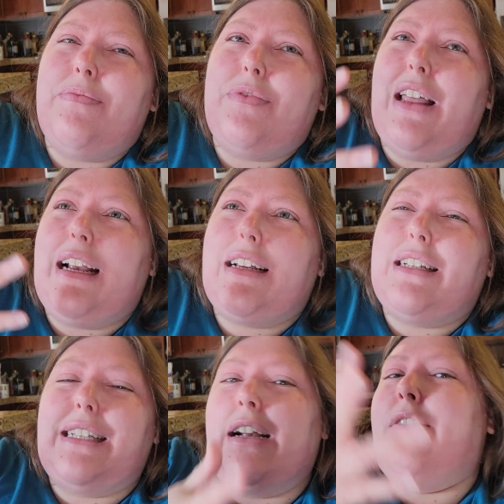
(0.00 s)
like
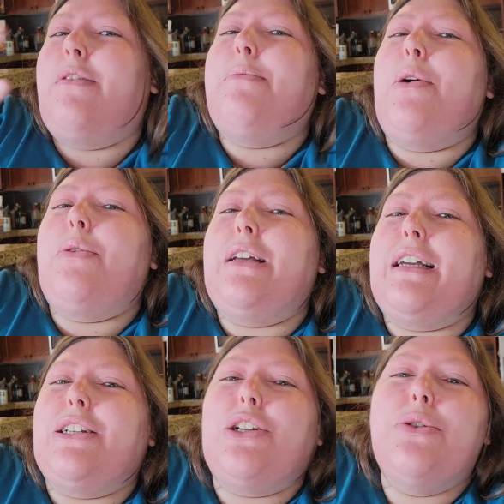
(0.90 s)

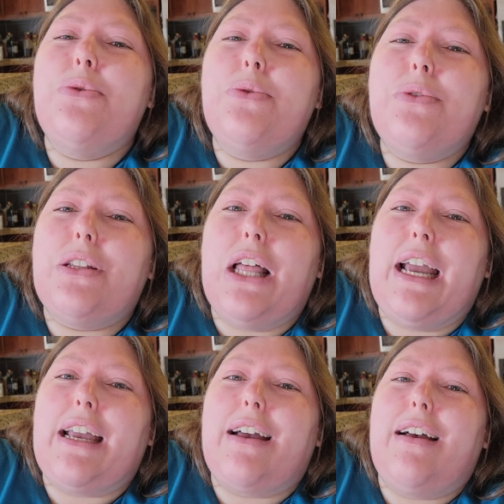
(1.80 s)
ceremony to
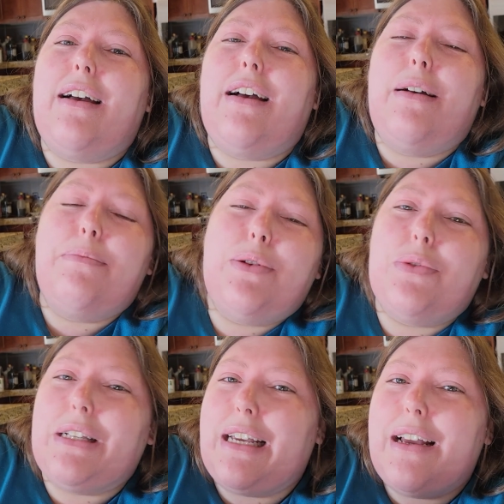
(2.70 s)
like a
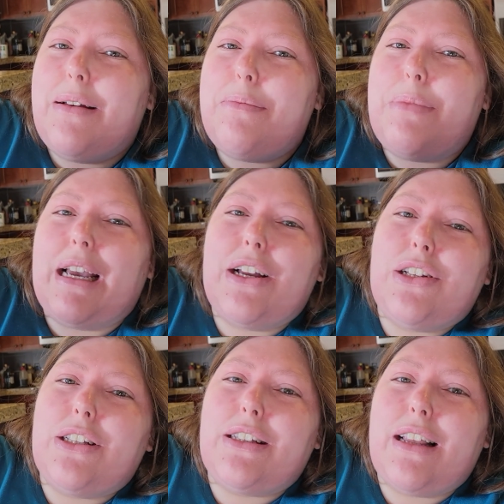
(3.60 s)
museum
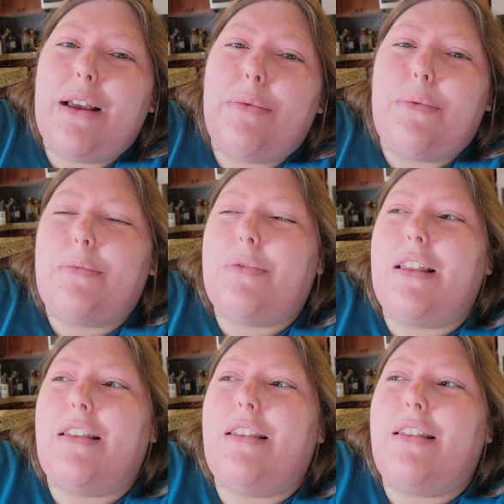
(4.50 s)
because
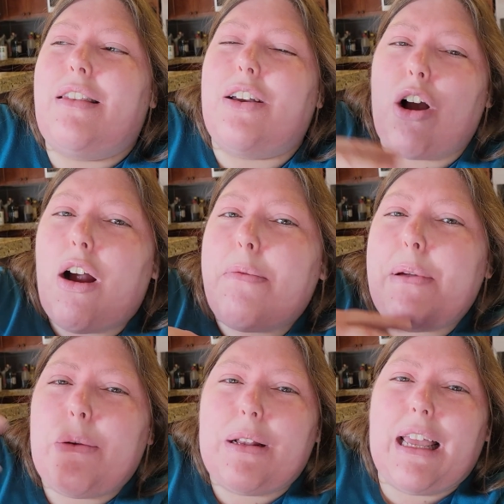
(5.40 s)
the
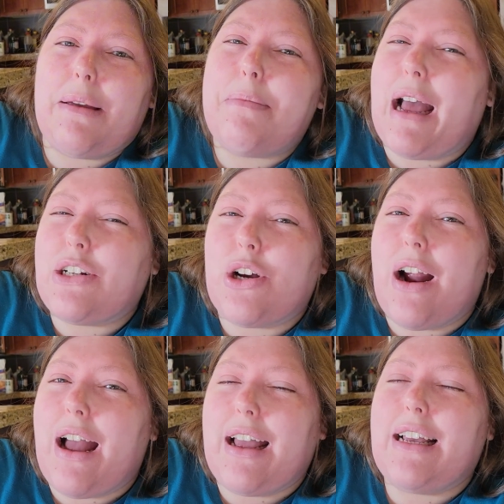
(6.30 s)
carpet would like match
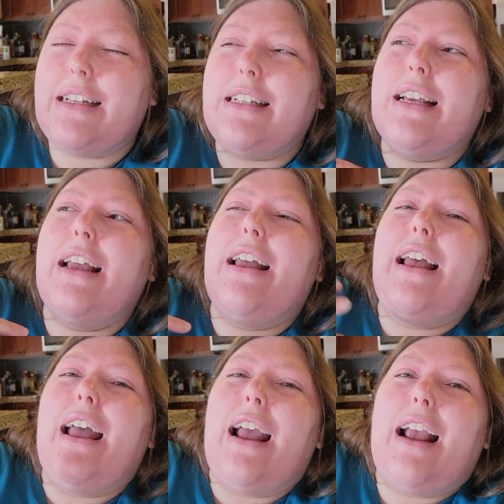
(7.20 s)
her eyes.
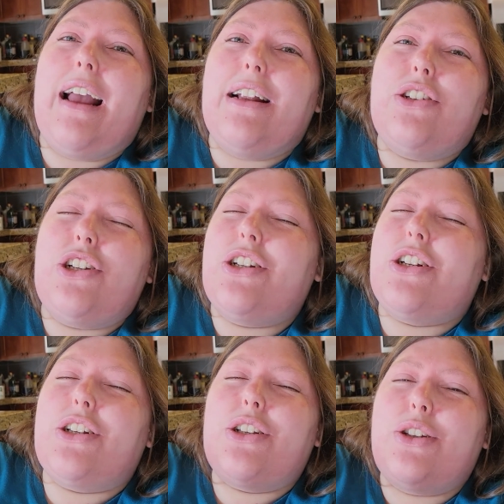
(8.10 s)
And she's
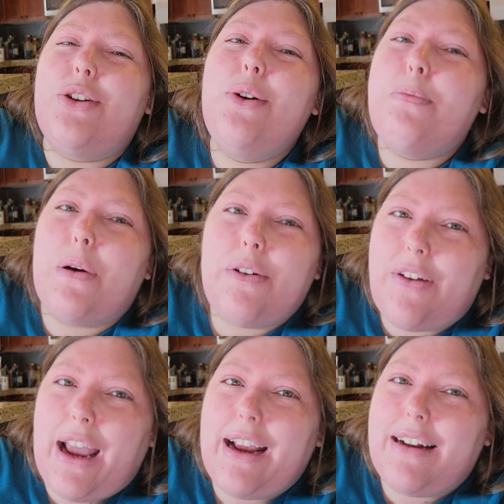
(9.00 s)
just super
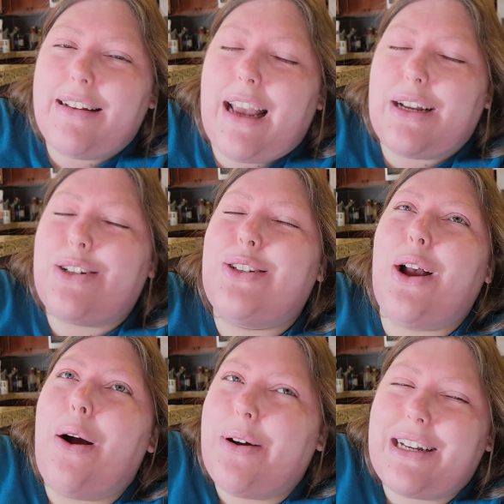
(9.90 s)
vain, like
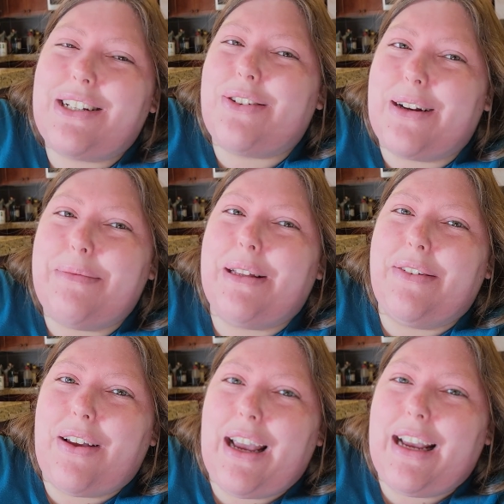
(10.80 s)
so extremely
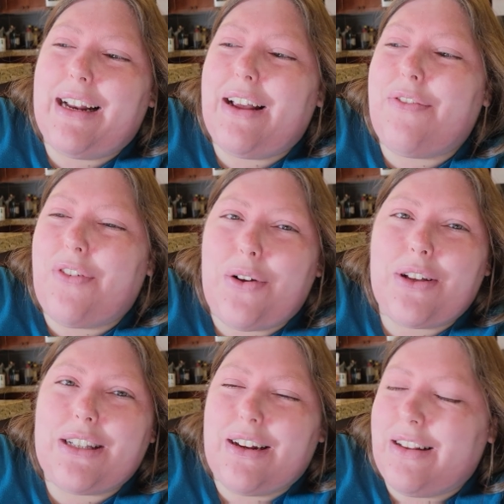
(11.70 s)
vain and
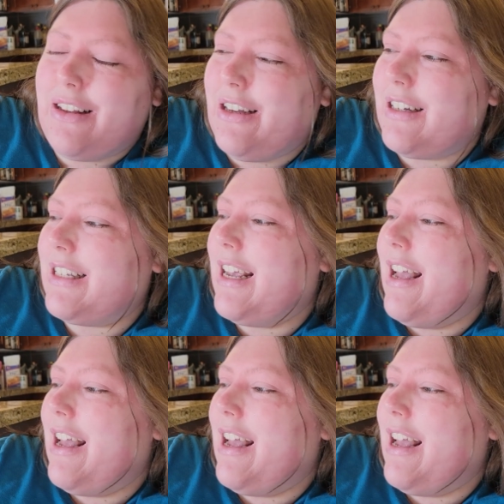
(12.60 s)
focused on looks